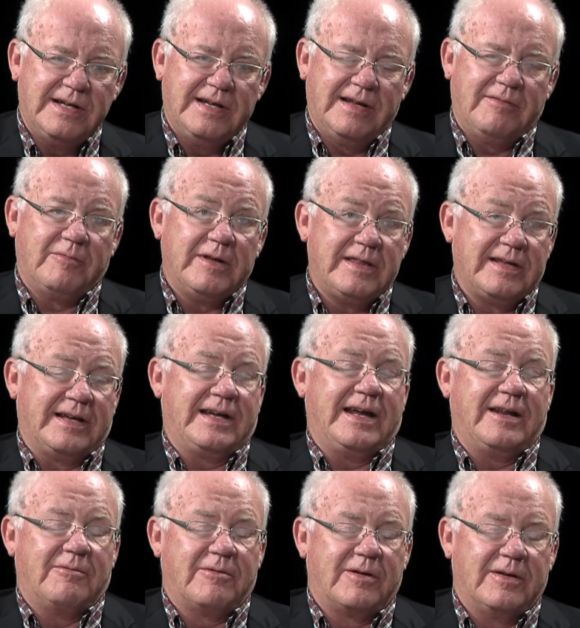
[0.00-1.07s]
we think,
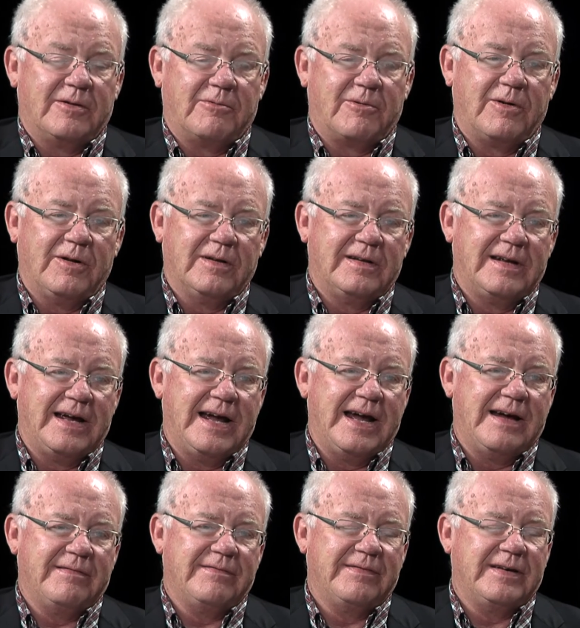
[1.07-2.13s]
anywhere in the world to
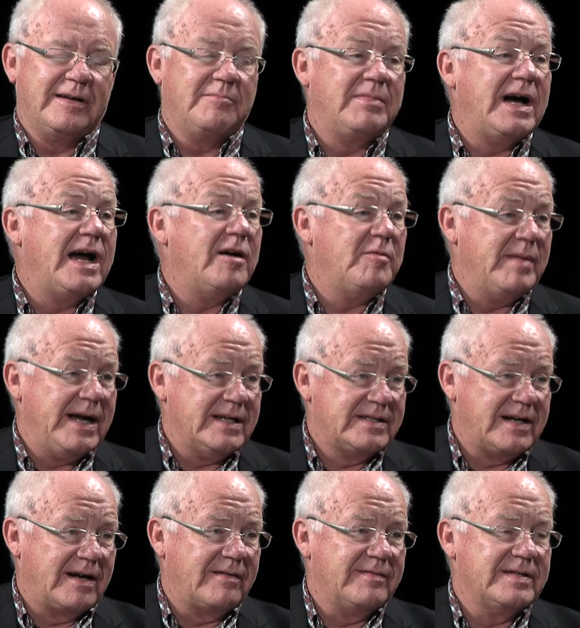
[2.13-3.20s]
have uh, biomass
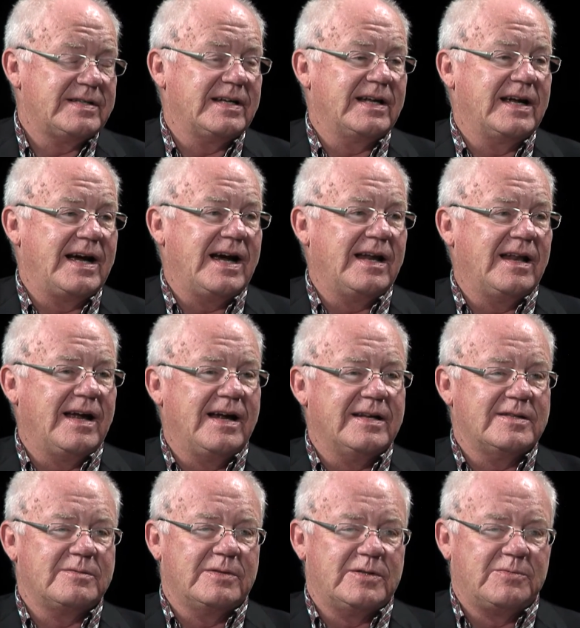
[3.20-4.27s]
harvesting
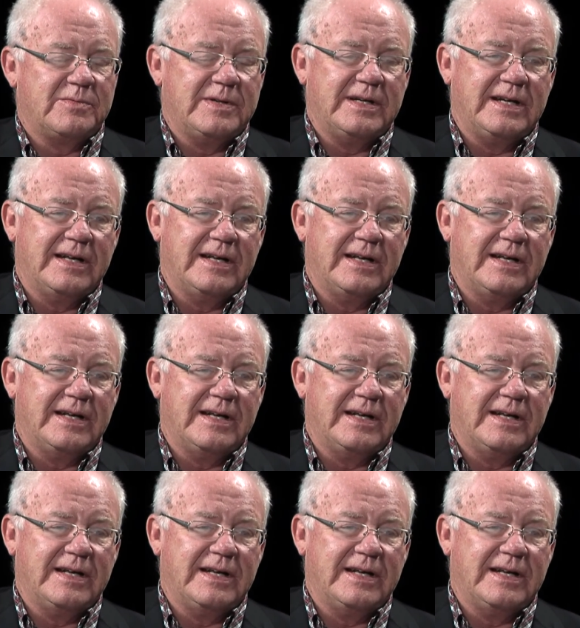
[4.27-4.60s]
guidelines, which we uh,